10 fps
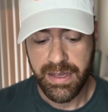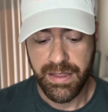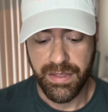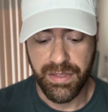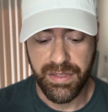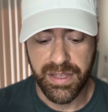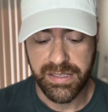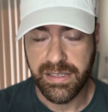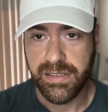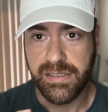
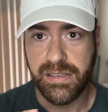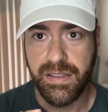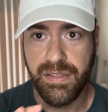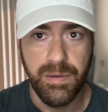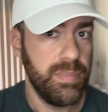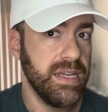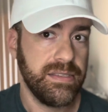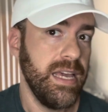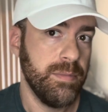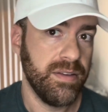this is the
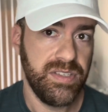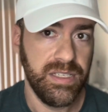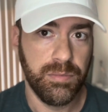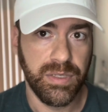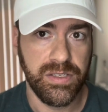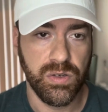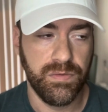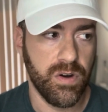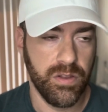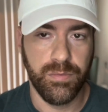best game I've seen him play so
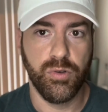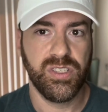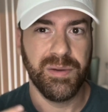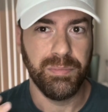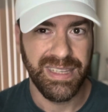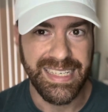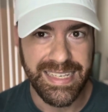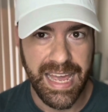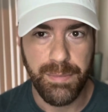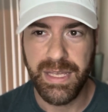far, the most complete
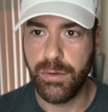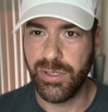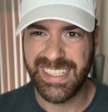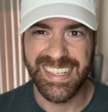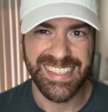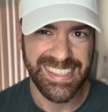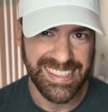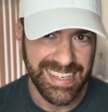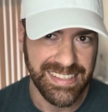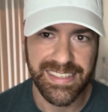game. He was
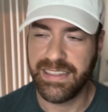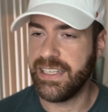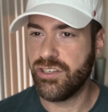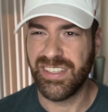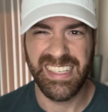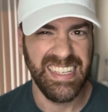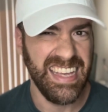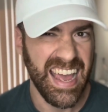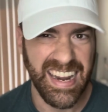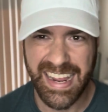consistently just
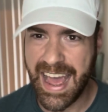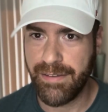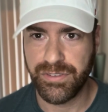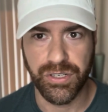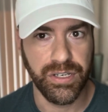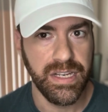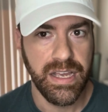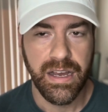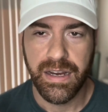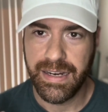getting after
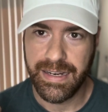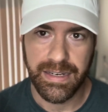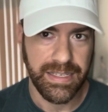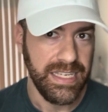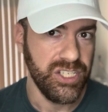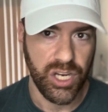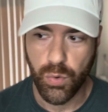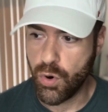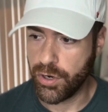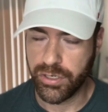EJ
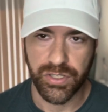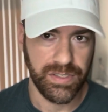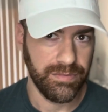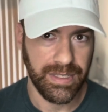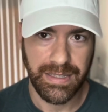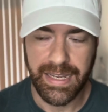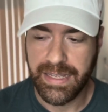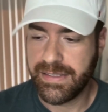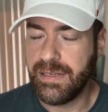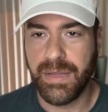Warner. Just like,
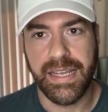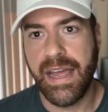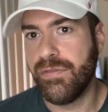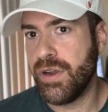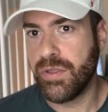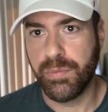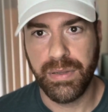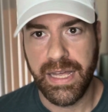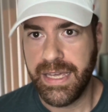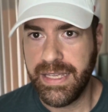it seemed like every other
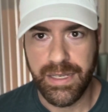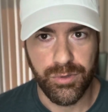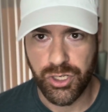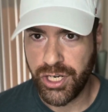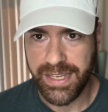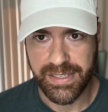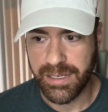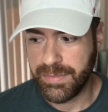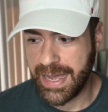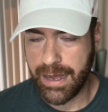play he was chasing
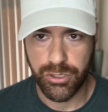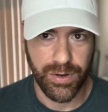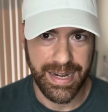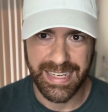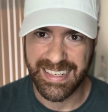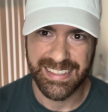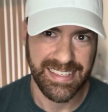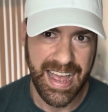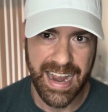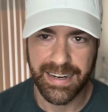him down, trying to get a
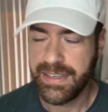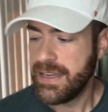sack,